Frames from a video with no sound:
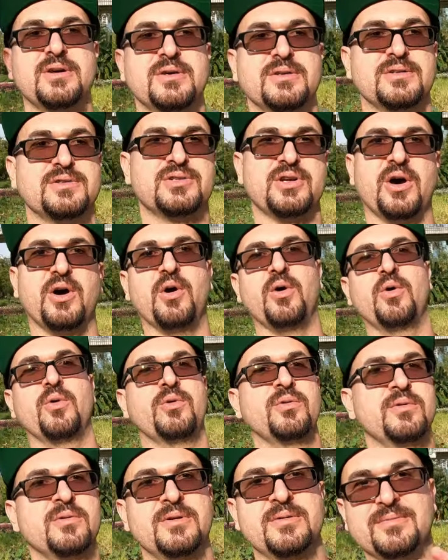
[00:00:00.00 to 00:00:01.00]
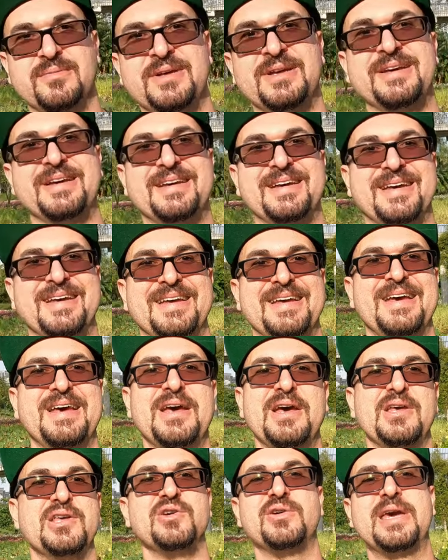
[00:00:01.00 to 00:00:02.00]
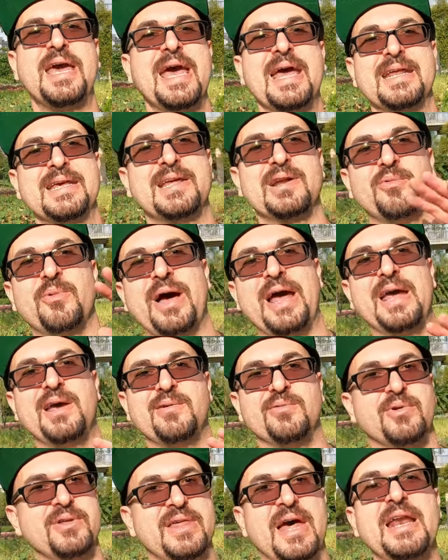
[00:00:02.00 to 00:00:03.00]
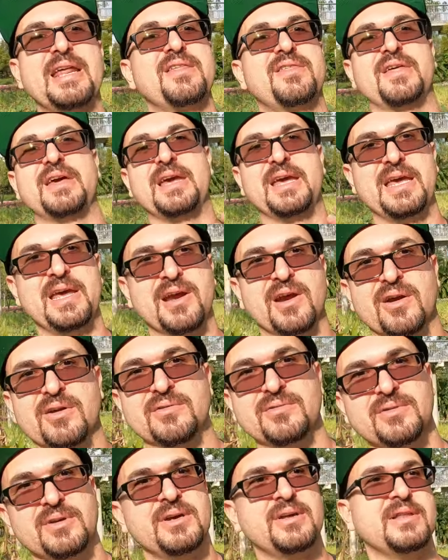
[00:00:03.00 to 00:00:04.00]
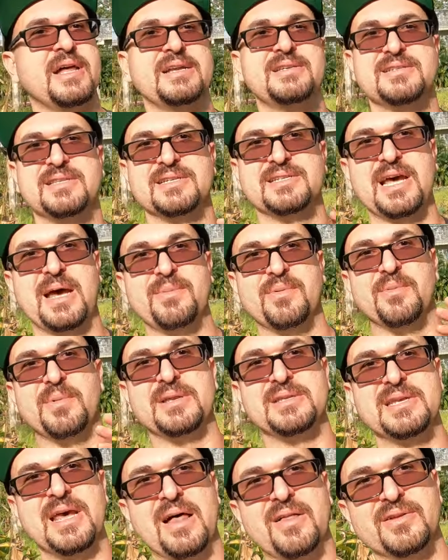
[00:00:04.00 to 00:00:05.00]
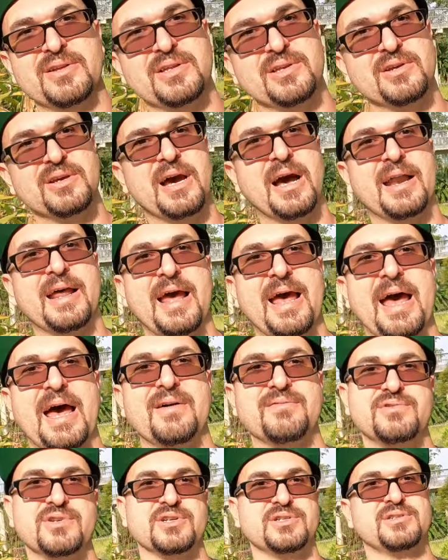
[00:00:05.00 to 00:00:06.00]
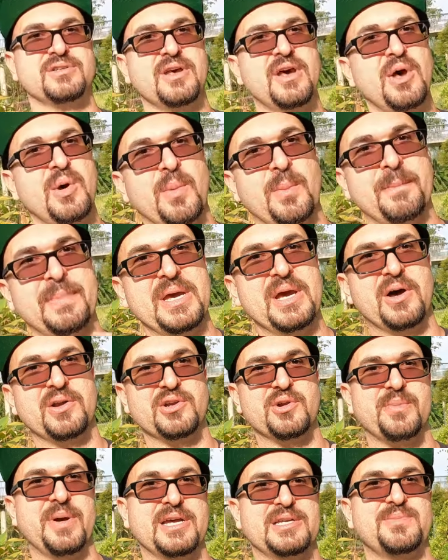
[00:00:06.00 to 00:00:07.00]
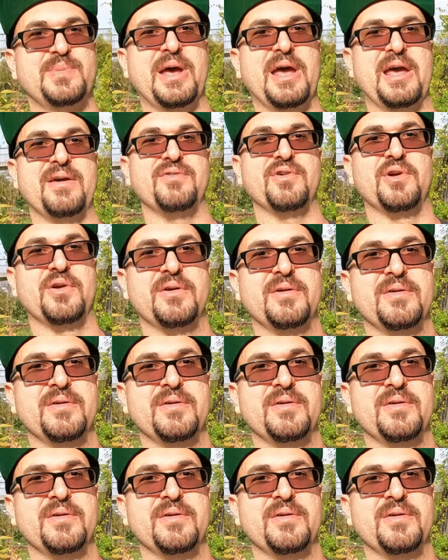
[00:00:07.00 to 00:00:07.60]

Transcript: So you can't get away with anything here. That's the type of mentality you gotta have. Just be on your best behavior.